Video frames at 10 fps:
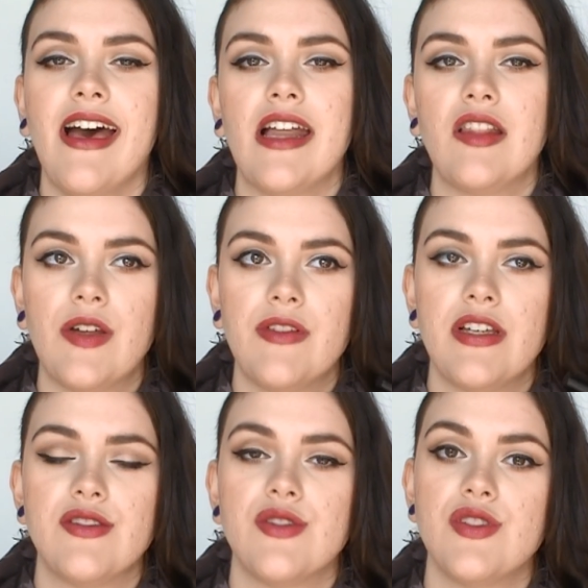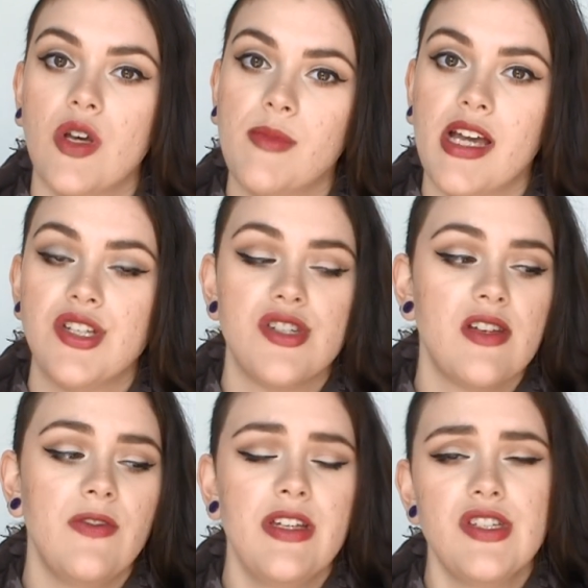I love these so much.
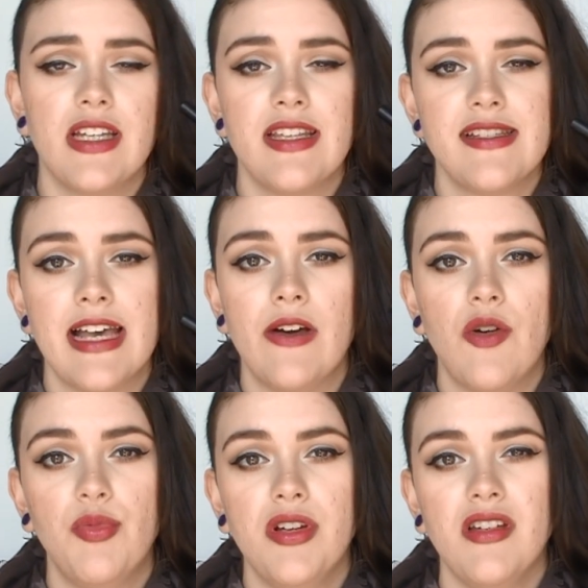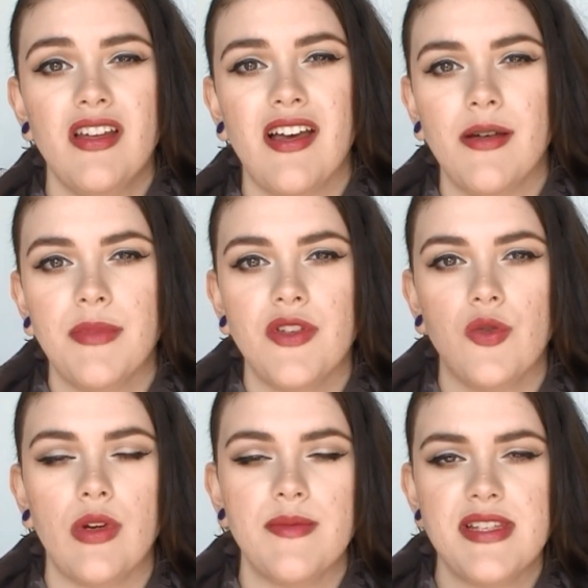Definitely check these out. I'll put um,
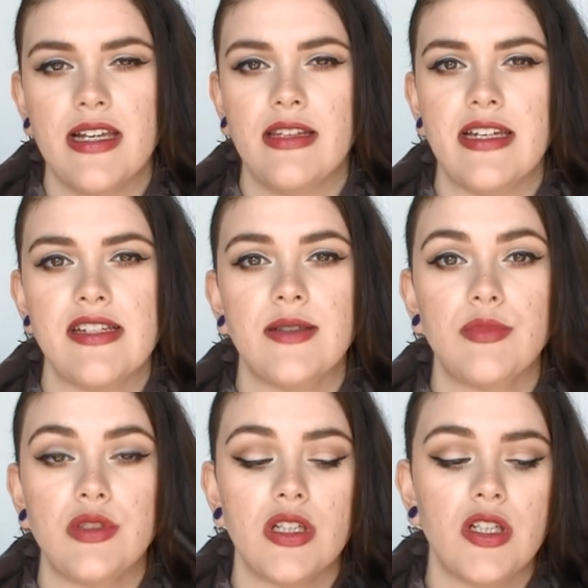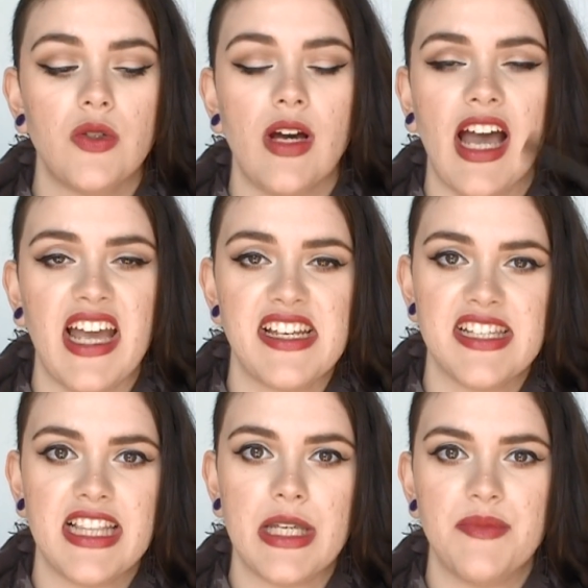their website link down below,
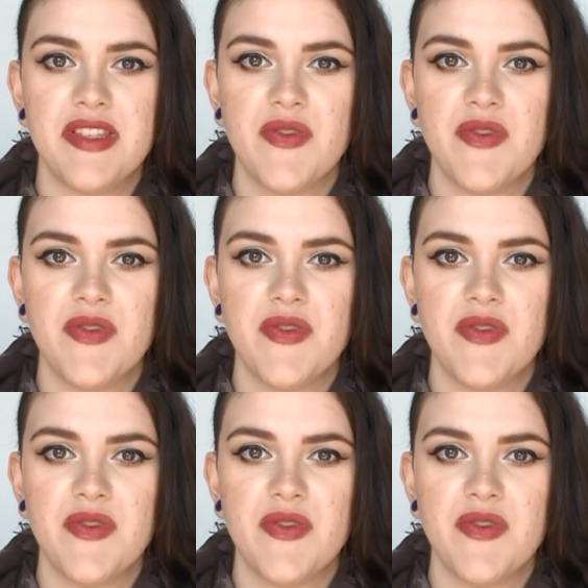Eyes, Lips,